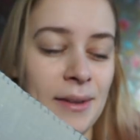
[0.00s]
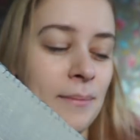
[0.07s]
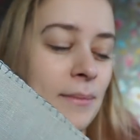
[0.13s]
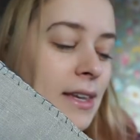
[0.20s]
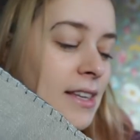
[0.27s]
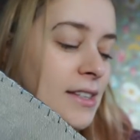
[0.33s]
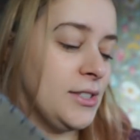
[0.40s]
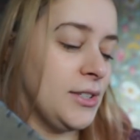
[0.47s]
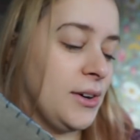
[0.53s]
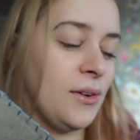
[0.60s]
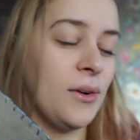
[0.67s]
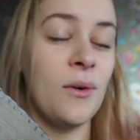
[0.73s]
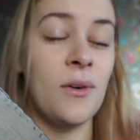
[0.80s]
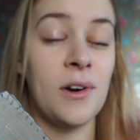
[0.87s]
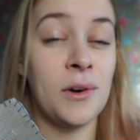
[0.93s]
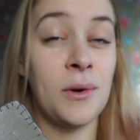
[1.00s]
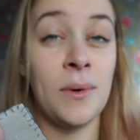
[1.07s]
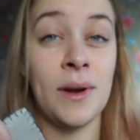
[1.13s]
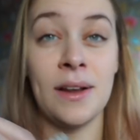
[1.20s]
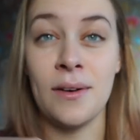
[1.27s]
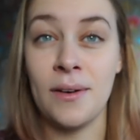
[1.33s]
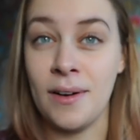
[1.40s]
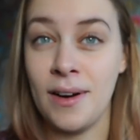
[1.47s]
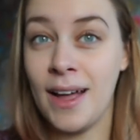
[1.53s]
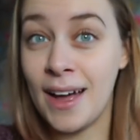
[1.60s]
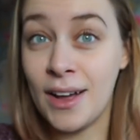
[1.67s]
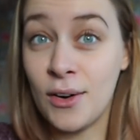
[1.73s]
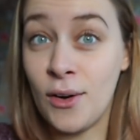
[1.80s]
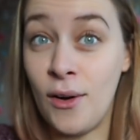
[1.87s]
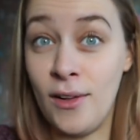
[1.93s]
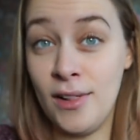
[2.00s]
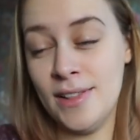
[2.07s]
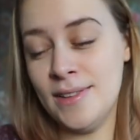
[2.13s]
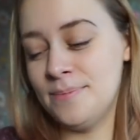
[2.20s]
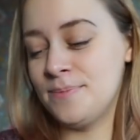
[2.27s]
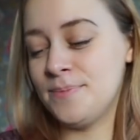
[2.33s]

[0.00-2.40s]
easier or quicker at all.